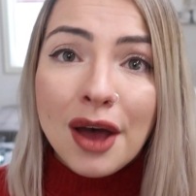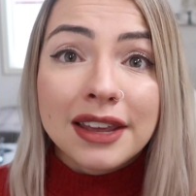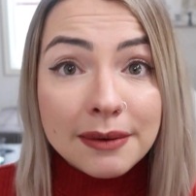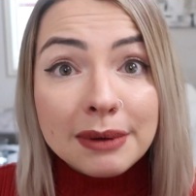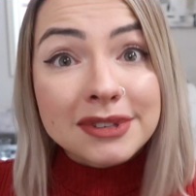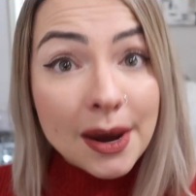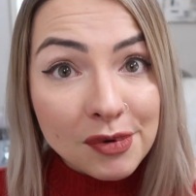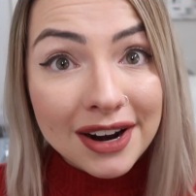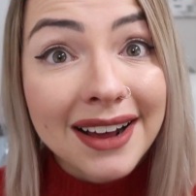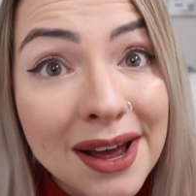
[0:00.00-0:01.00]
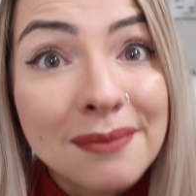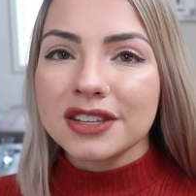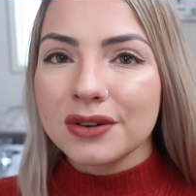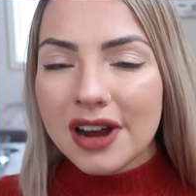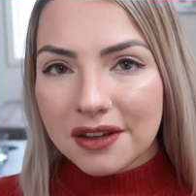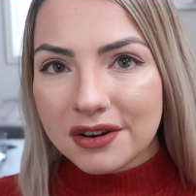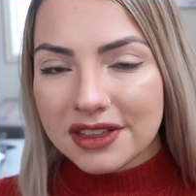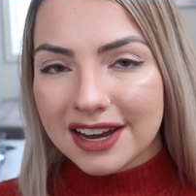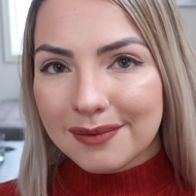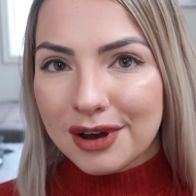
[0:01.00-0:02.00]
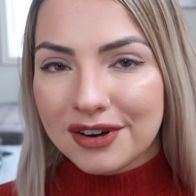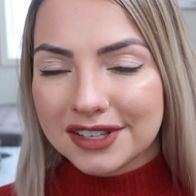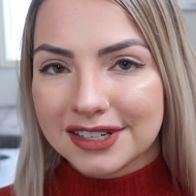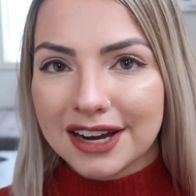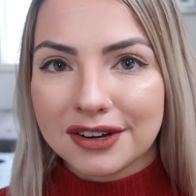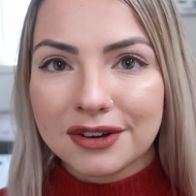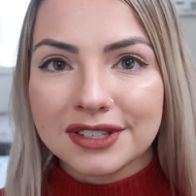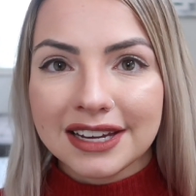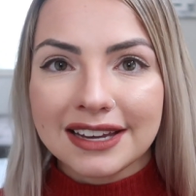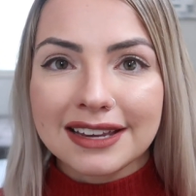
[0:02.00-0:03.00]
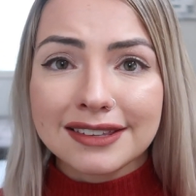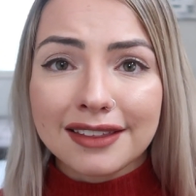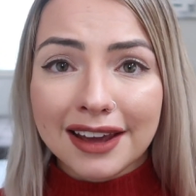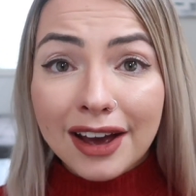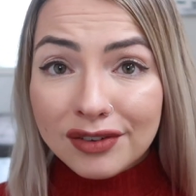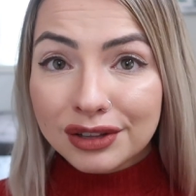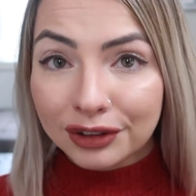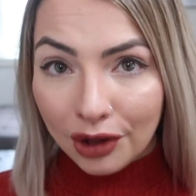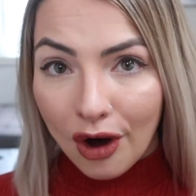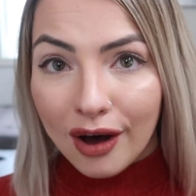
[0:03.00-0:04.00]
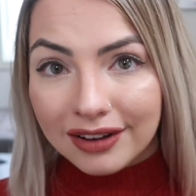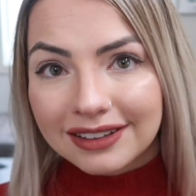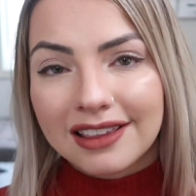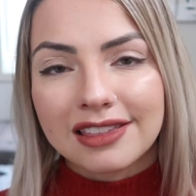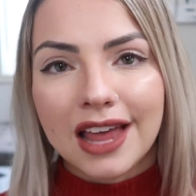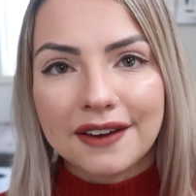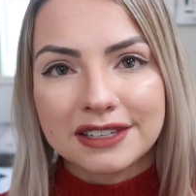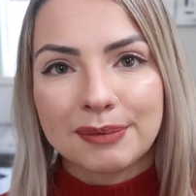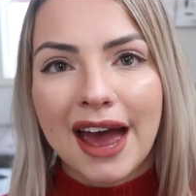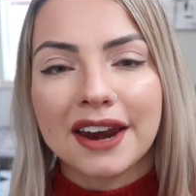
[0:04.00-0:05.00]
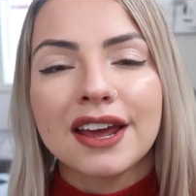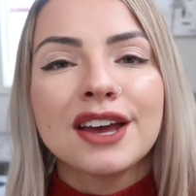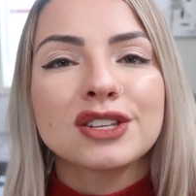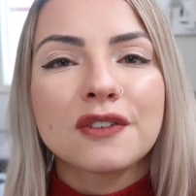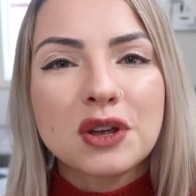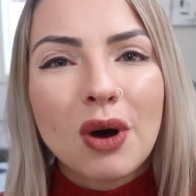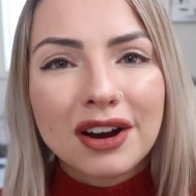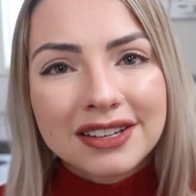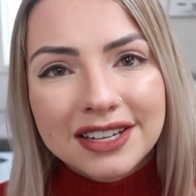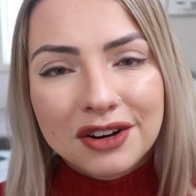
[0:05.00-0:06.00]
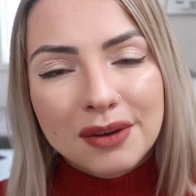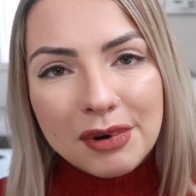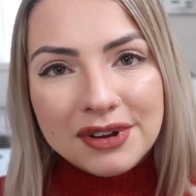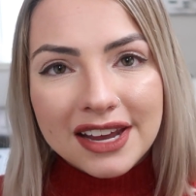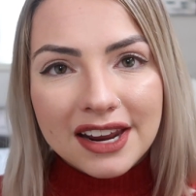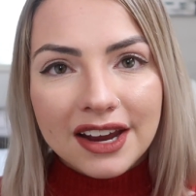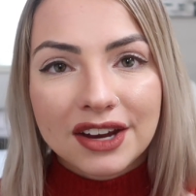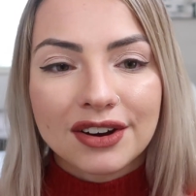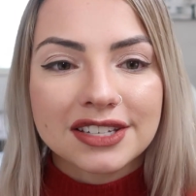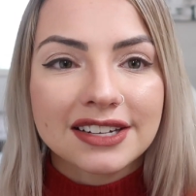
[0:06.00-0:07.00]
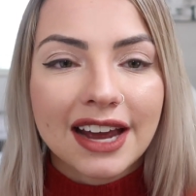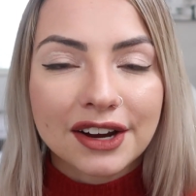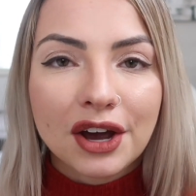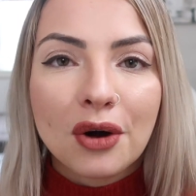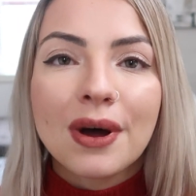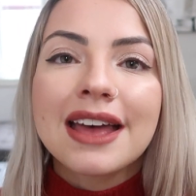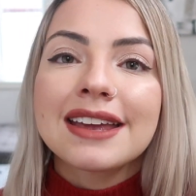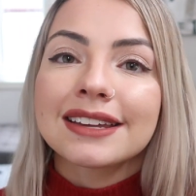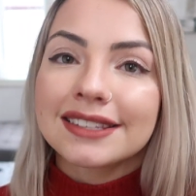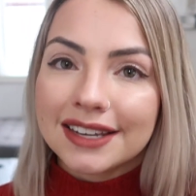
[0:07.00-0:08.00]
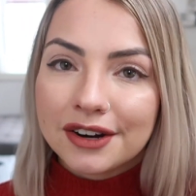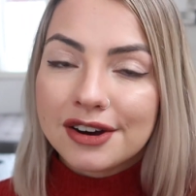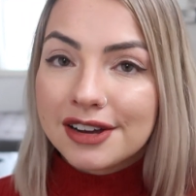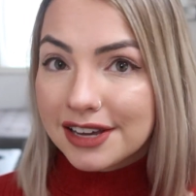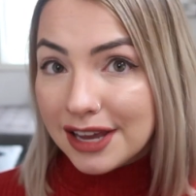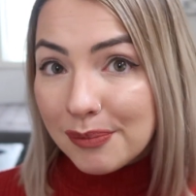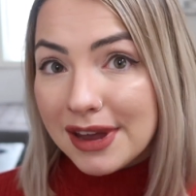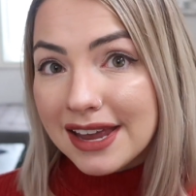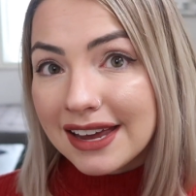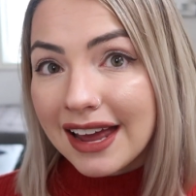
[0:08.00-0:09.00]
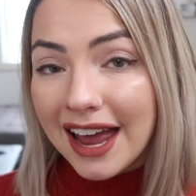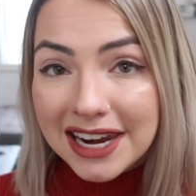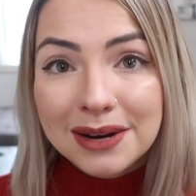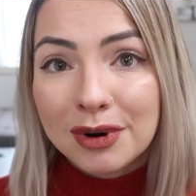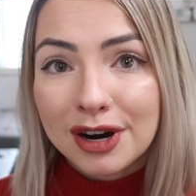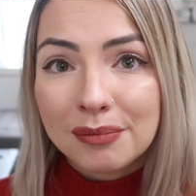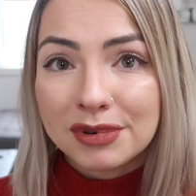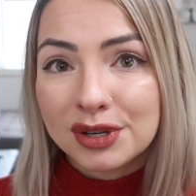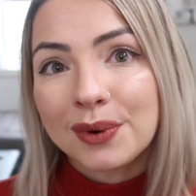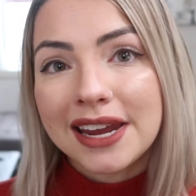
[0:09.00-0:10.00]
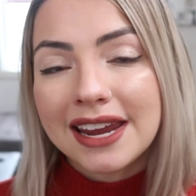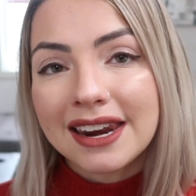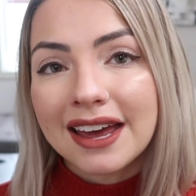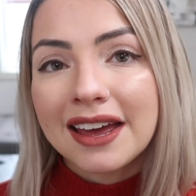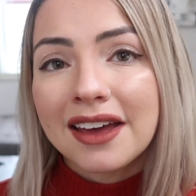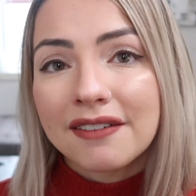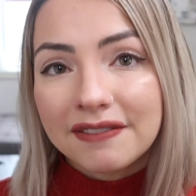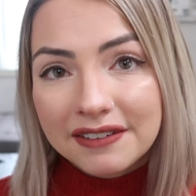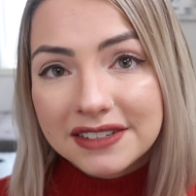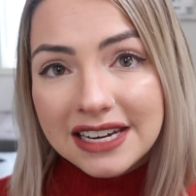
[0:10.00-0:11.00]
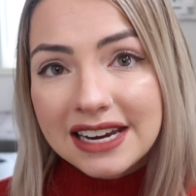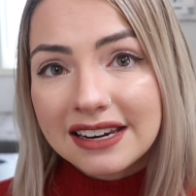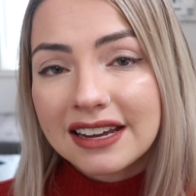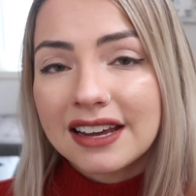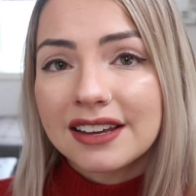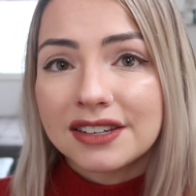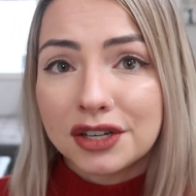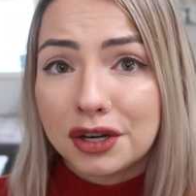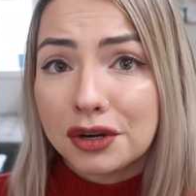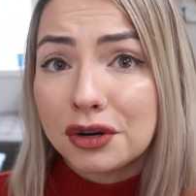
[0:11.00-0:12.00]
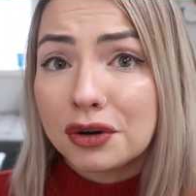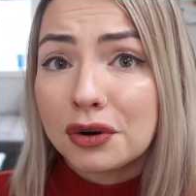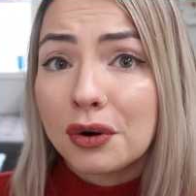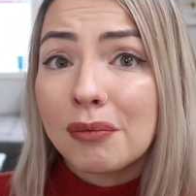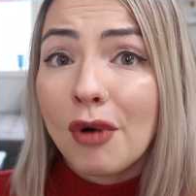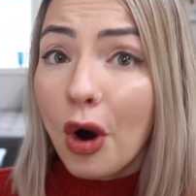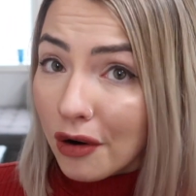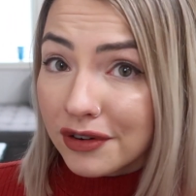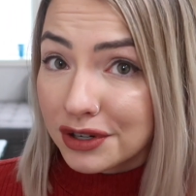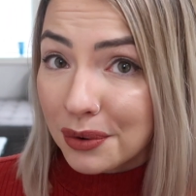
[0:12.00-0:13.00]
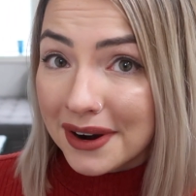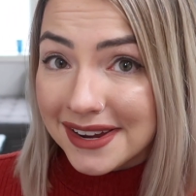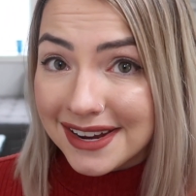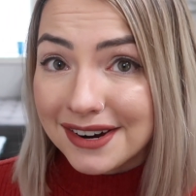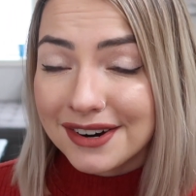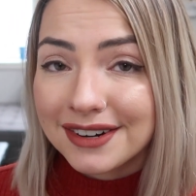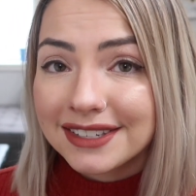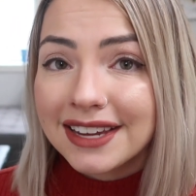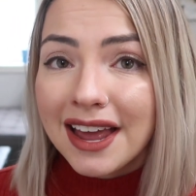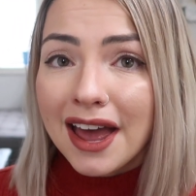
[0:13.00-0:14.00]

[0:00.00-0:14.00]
keep them separate. So another good thing about crested geckos is they have a long lifespan. So if you are considering about getting a crested gecko, consider keeping it anywhere between 15 to over 20 years,